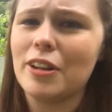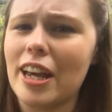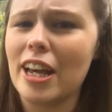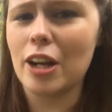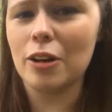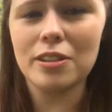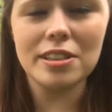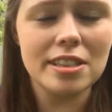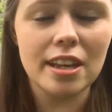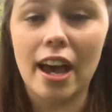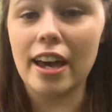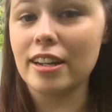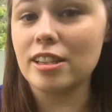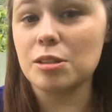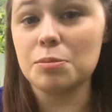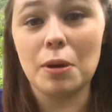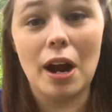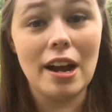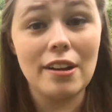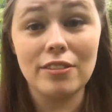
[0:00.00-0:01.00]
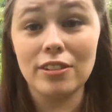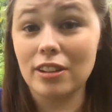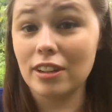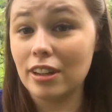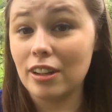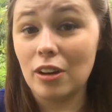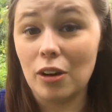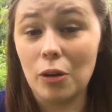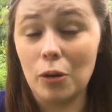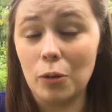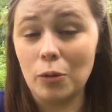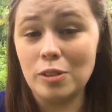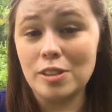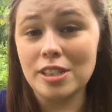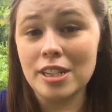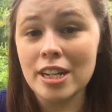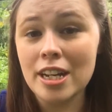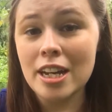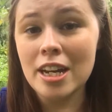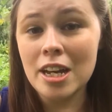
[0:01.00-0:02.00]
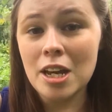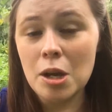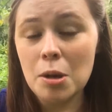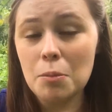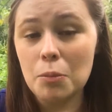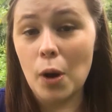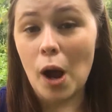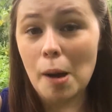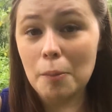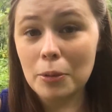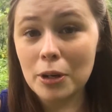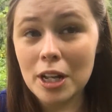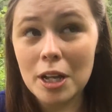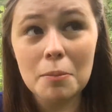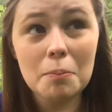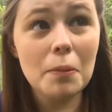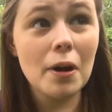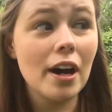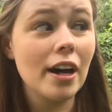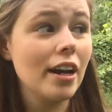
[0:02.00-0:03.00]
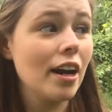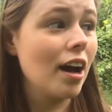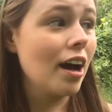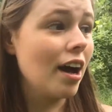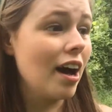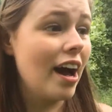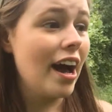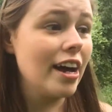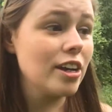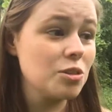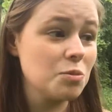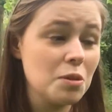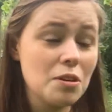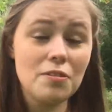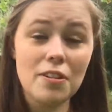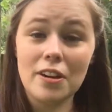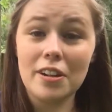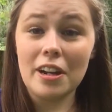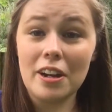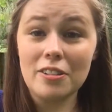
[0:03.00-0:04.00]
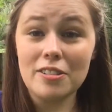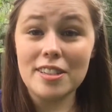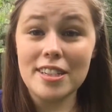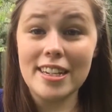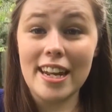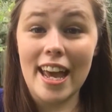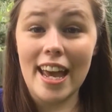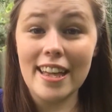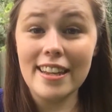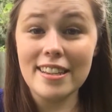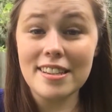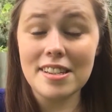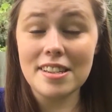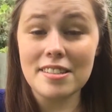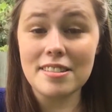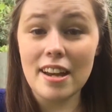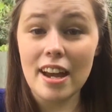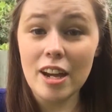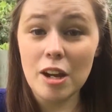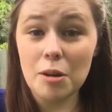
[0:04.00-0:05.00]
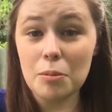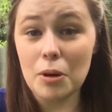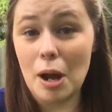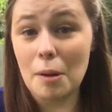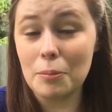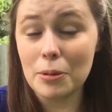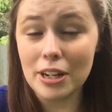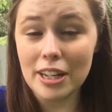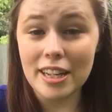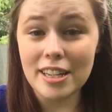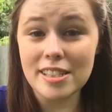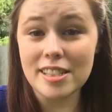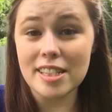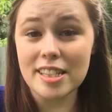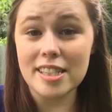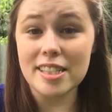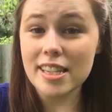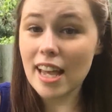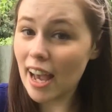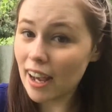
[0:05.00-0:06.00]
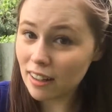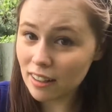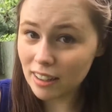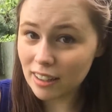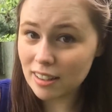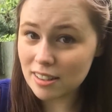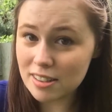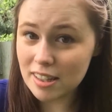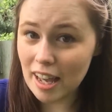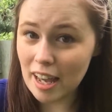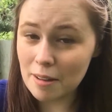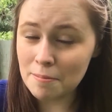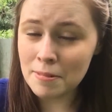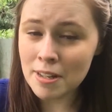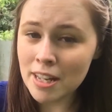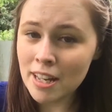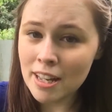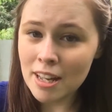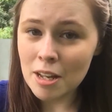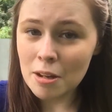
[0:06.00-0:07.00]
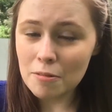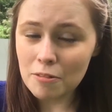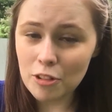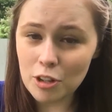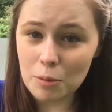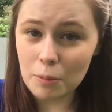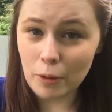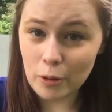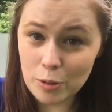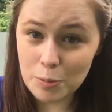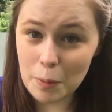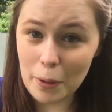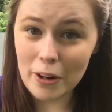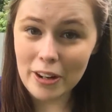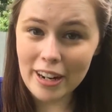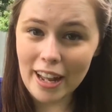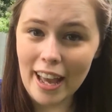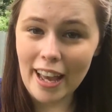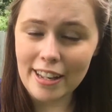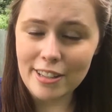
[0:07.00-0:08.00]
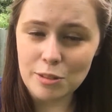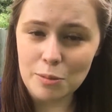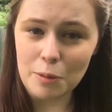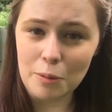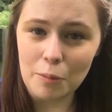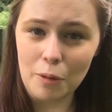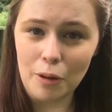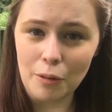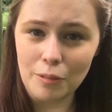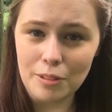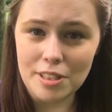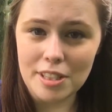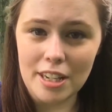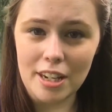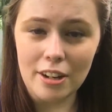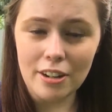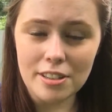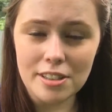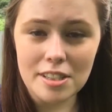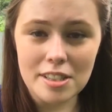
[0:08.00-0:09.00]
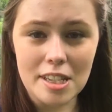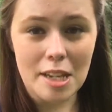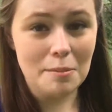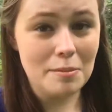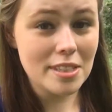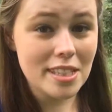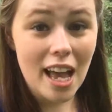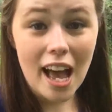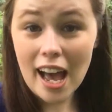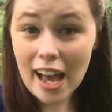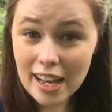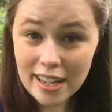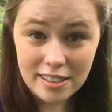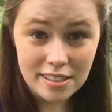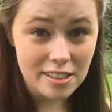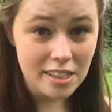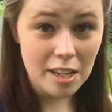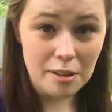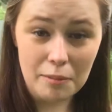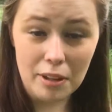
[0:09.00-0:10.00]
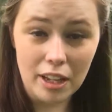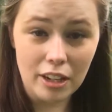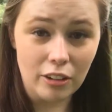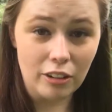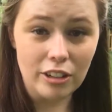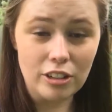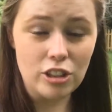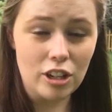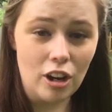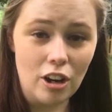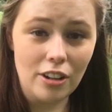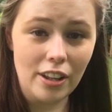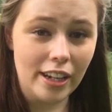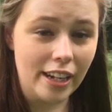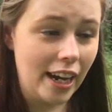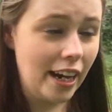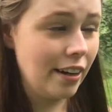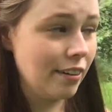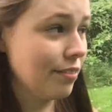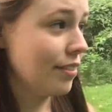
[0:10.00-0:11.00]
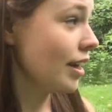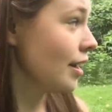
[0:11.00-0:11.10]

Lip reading: you can't go inside. It's a privately owned property, but as we found out today, this entire property is exactly the same for the most part as when Walt was here. It's the same size, same acreage, all that kind of